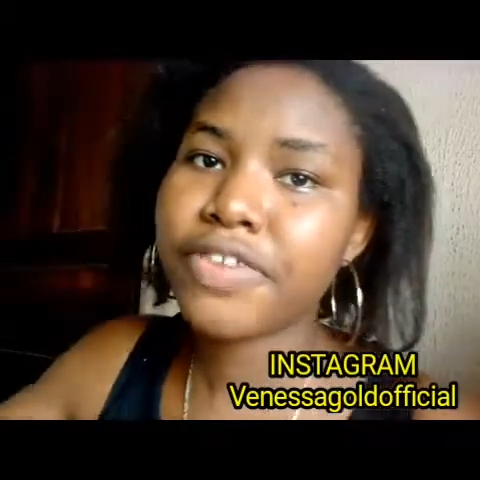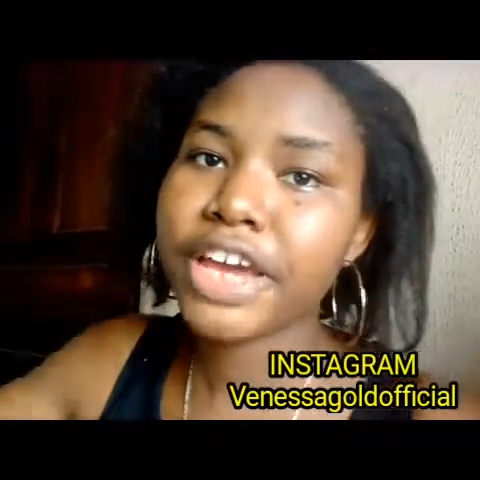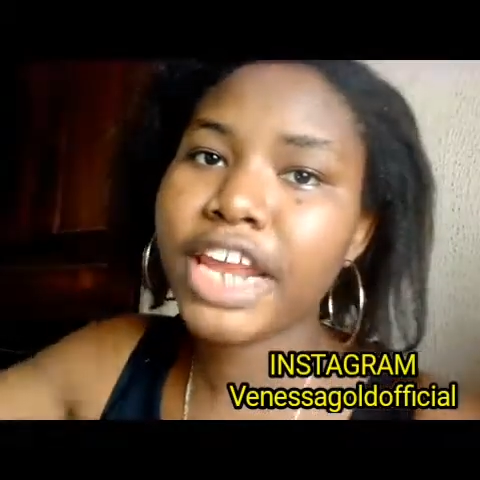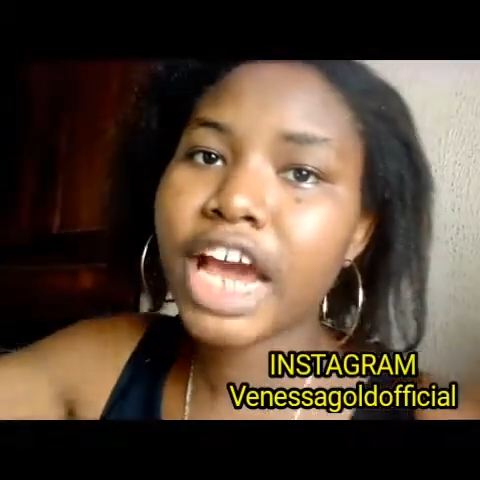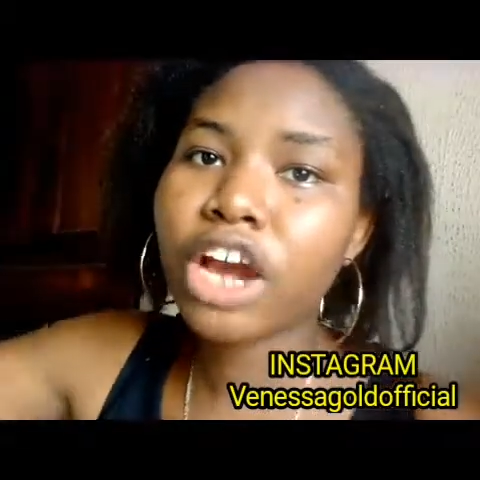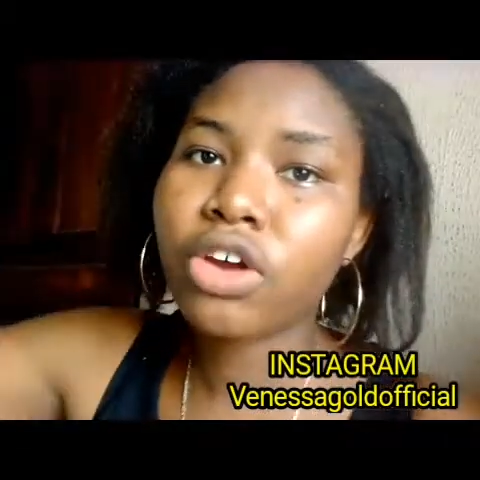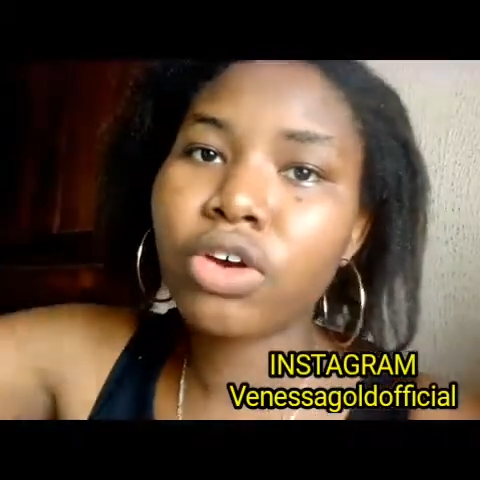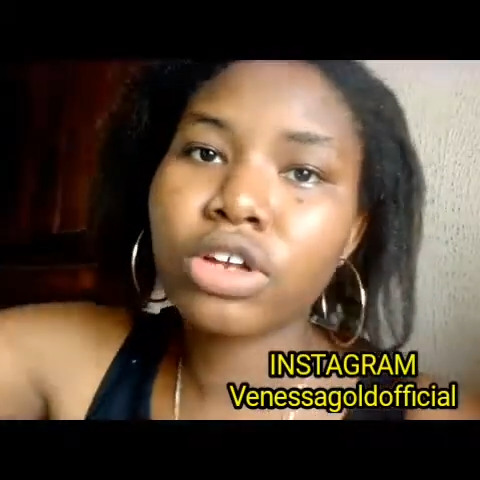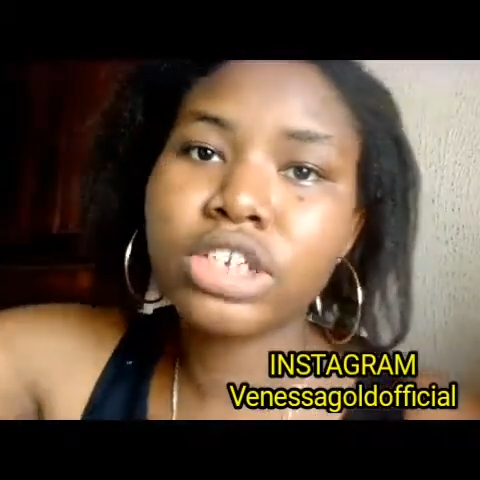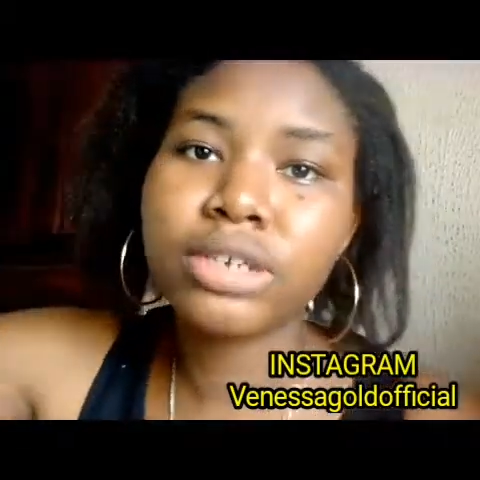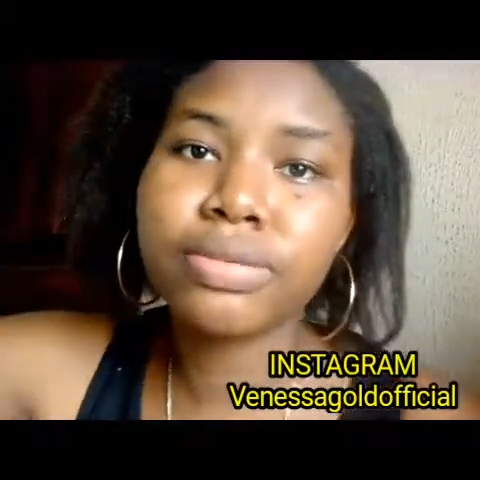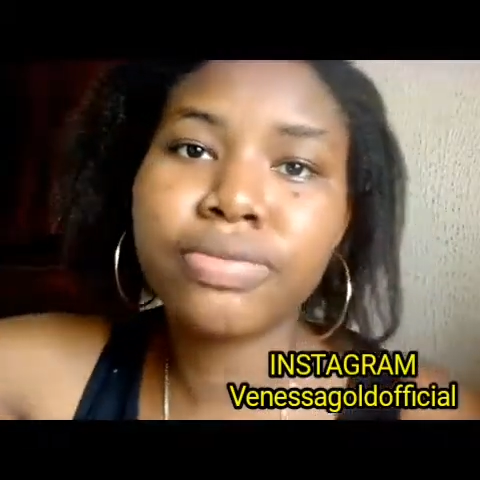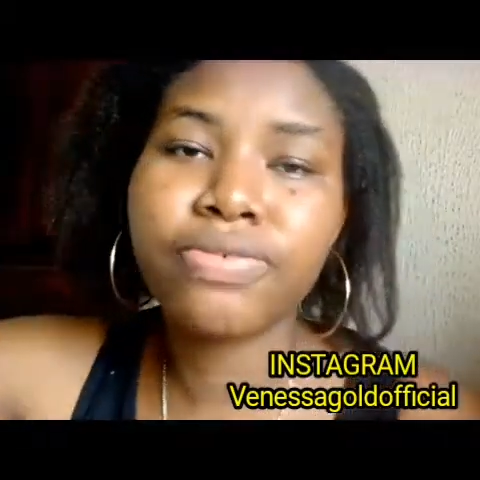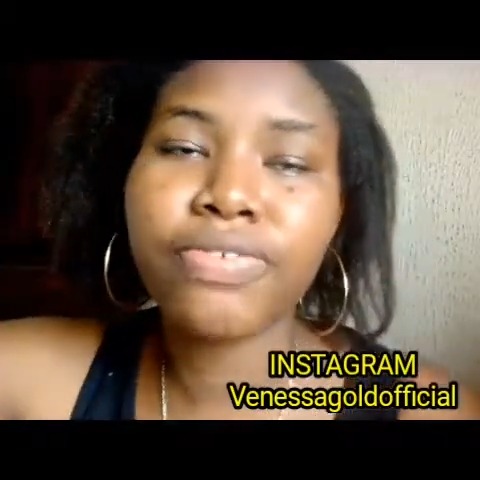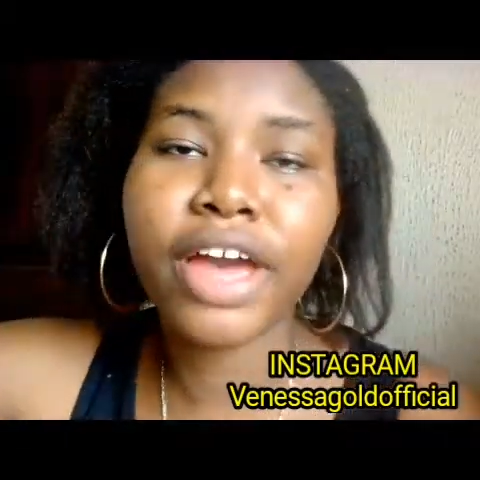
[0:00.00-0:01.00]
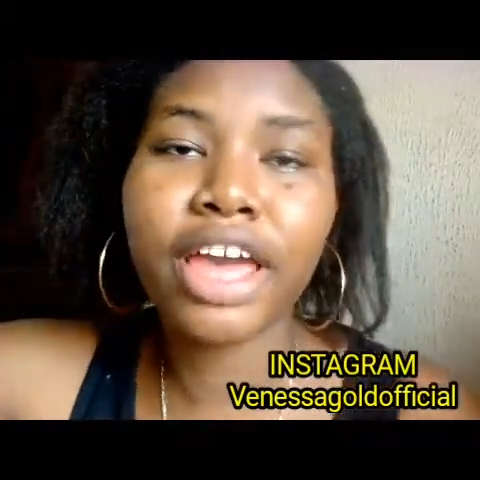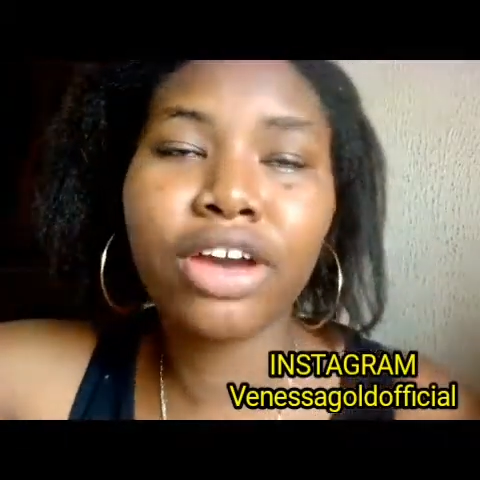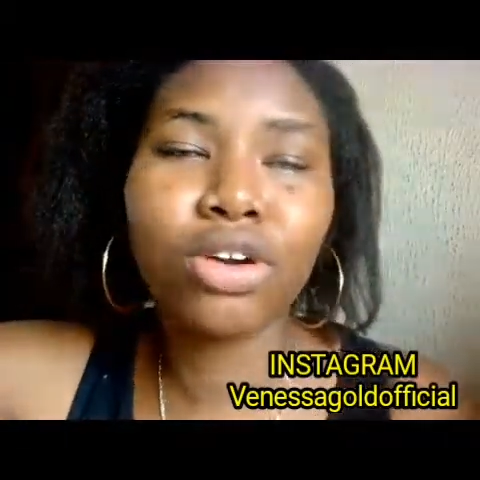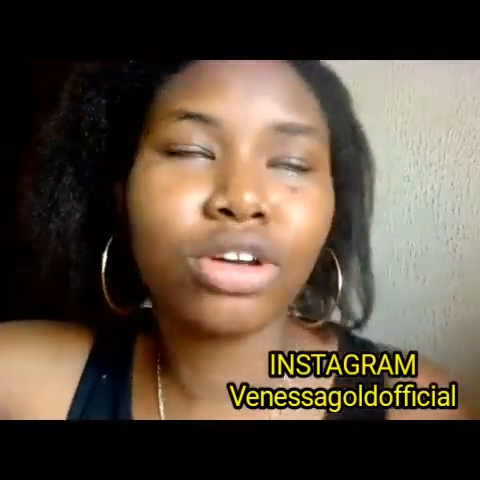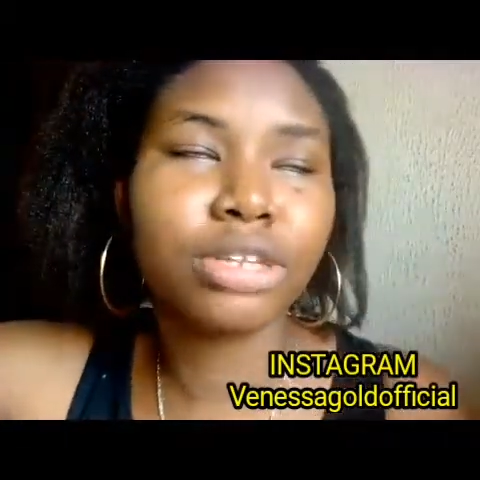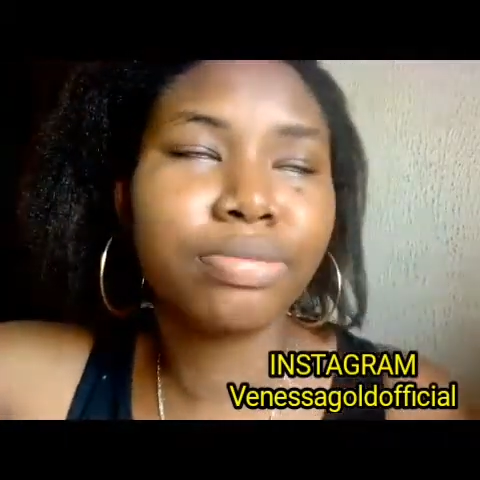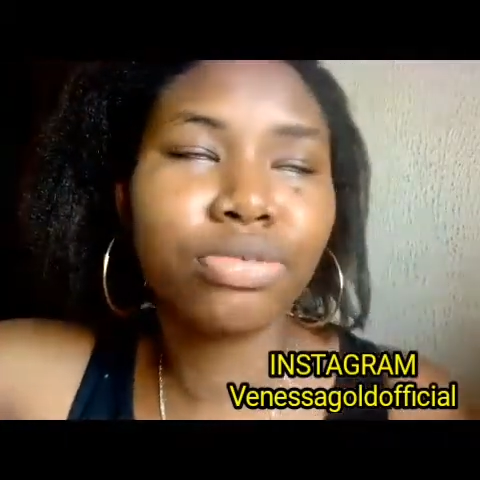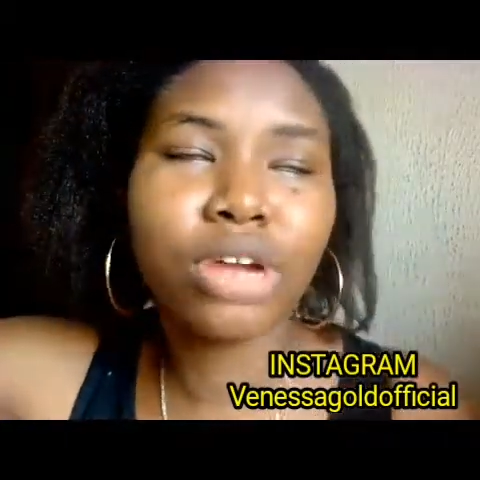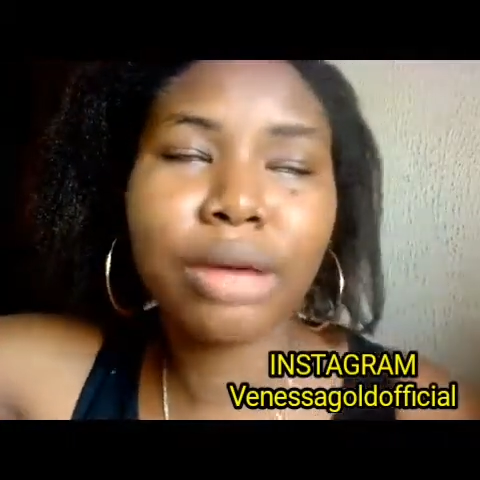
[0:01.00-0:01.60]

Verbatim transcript: Final Cut fine cut